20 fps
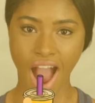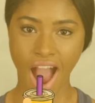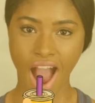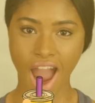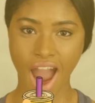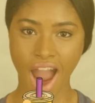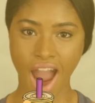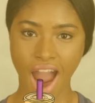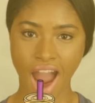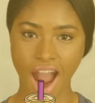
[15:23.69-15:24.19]

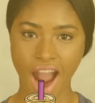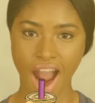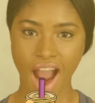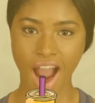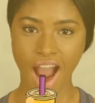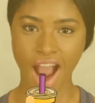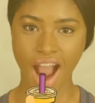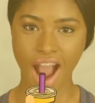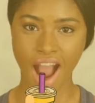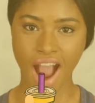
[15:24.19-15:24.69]
and
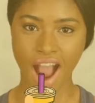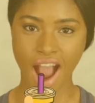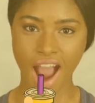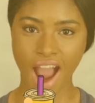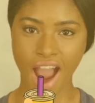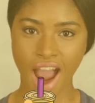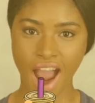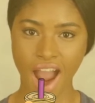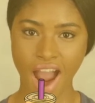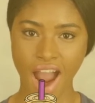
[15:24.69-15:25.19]
then
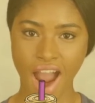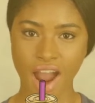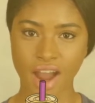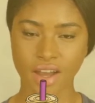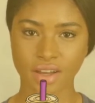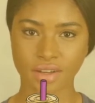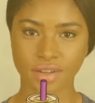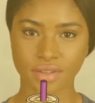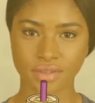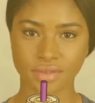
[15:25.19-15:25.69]
this
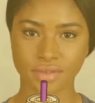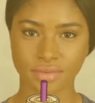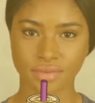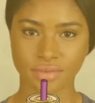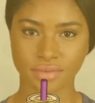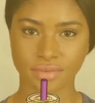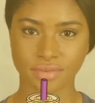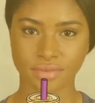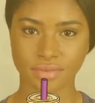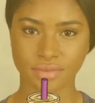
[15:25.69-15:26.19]
doesn't
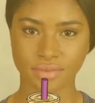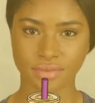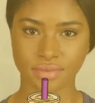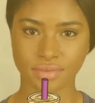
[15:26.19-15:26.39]
change.